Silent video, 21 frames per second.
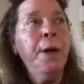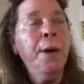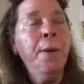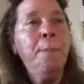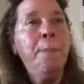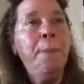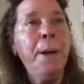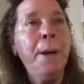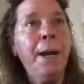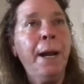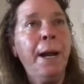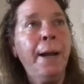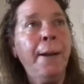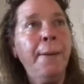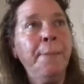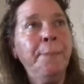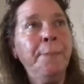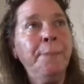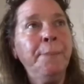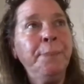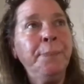But
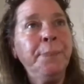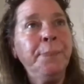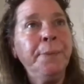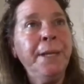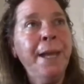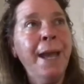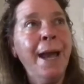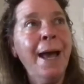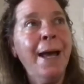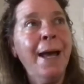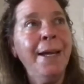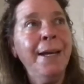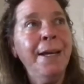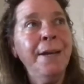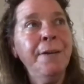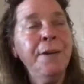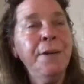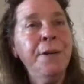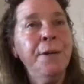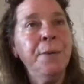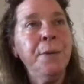um, yeah, I
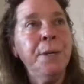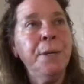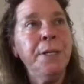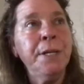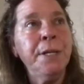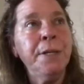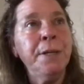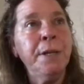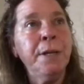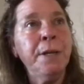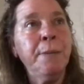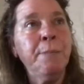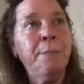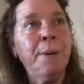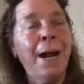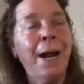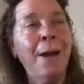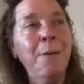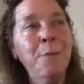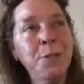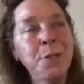hear you. And it, eh, eh, but
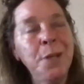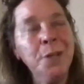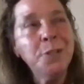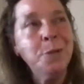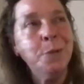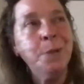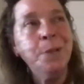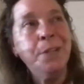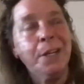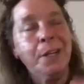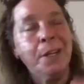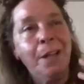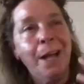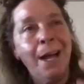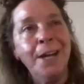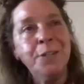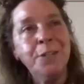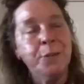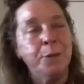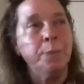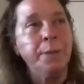I was also in the
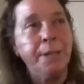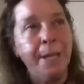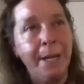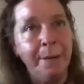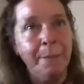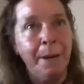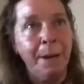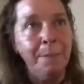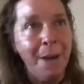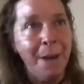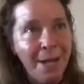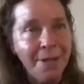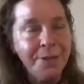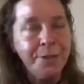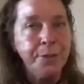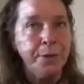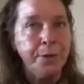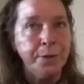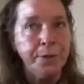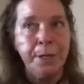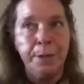classroom getting my
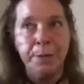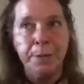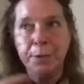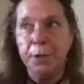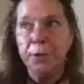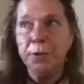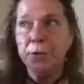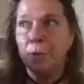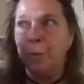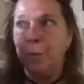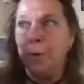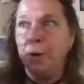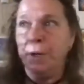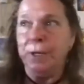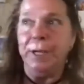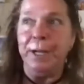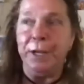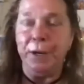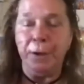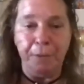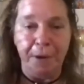master's, and I was also
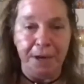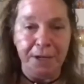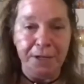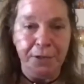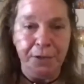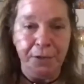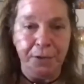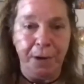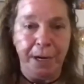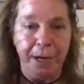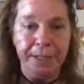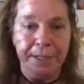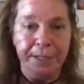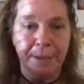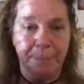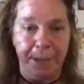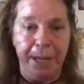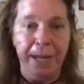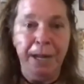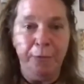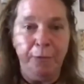working at a restaurant to
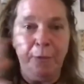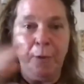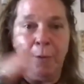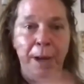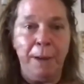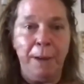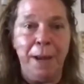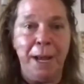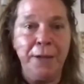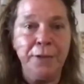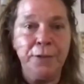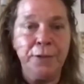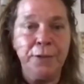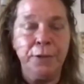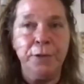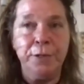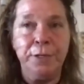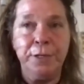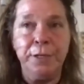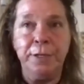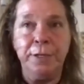pay for my
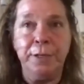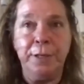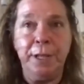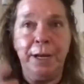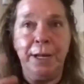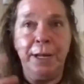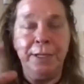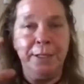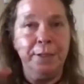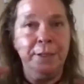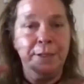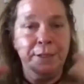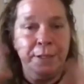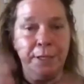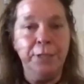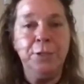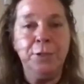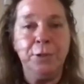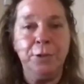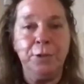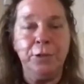master's. And then I did this
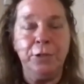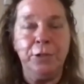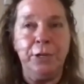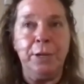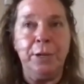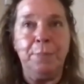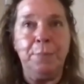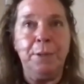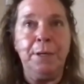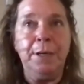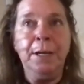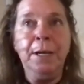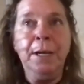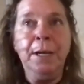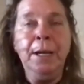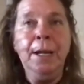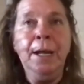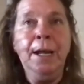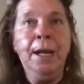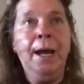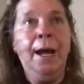internship, and
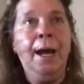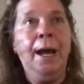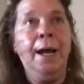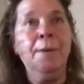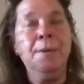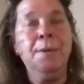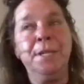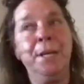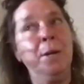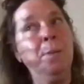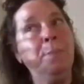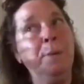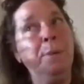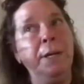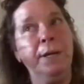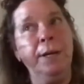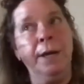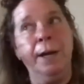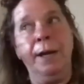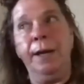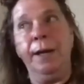I was
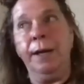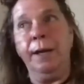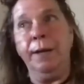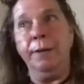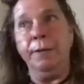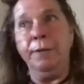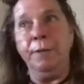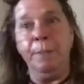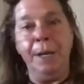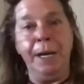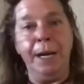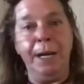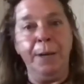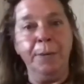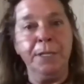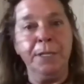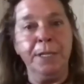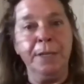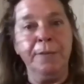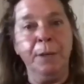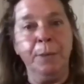helping uh, the man I
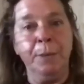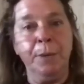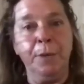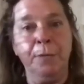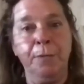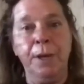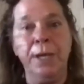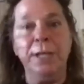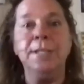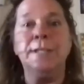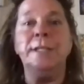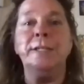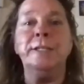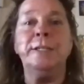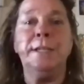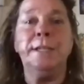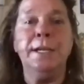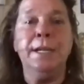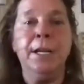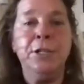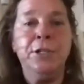was living with raise his
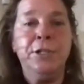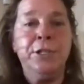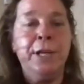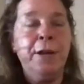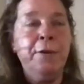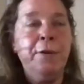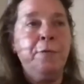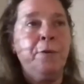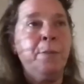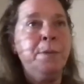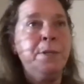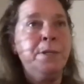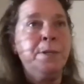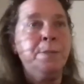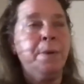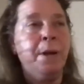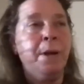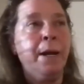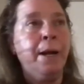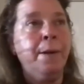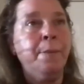teenage son from his
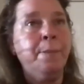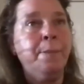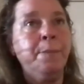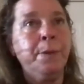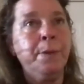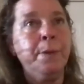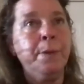um,